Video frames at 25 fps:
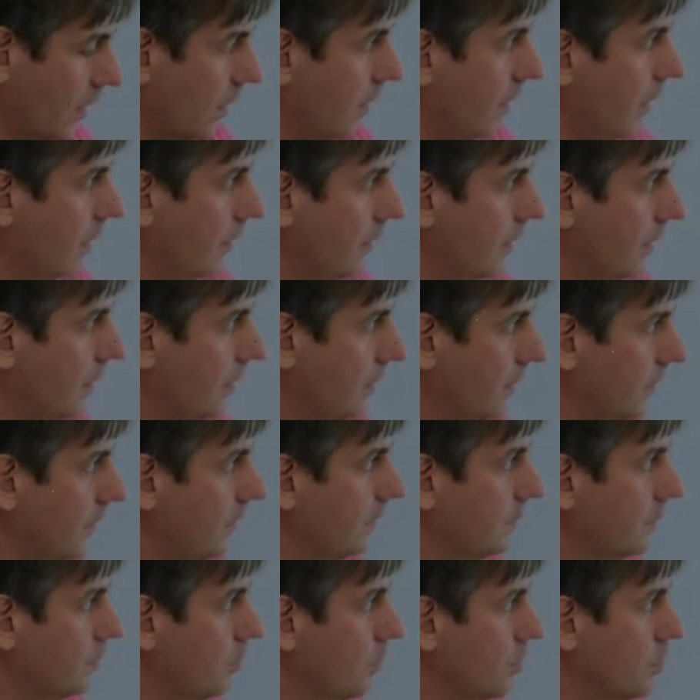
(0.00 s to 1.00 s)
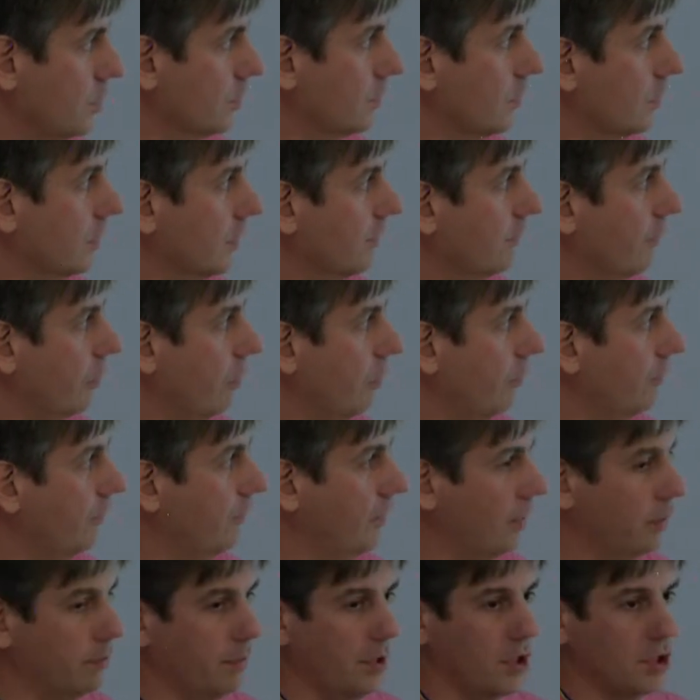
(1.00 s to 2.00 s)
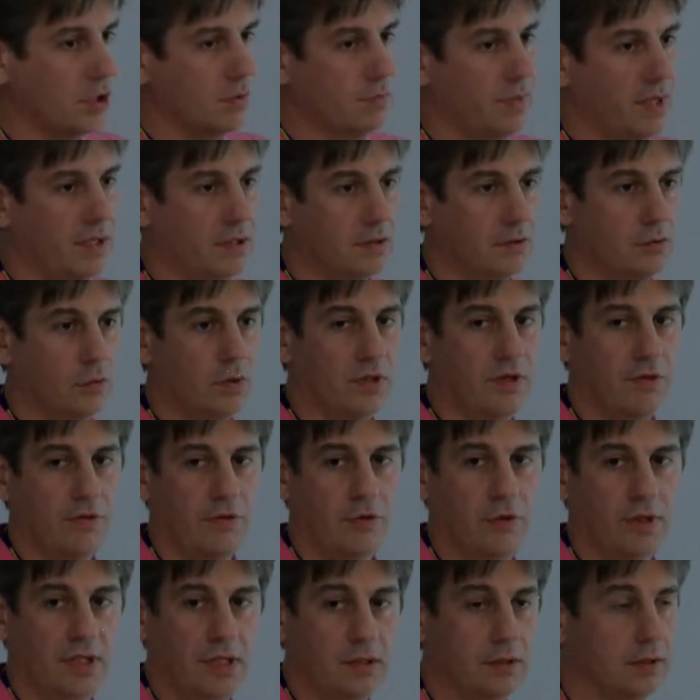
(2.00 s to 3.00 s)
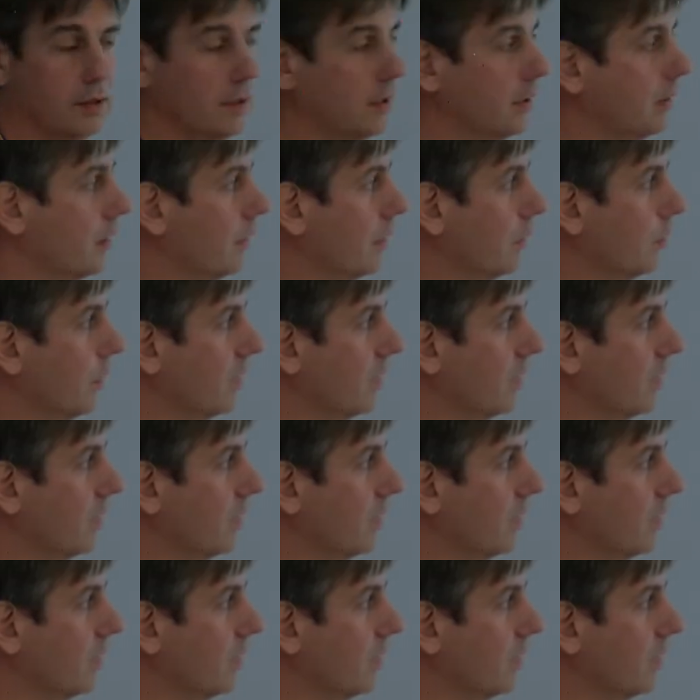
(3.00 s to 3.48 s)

And this region is going to evolve very much by 2030.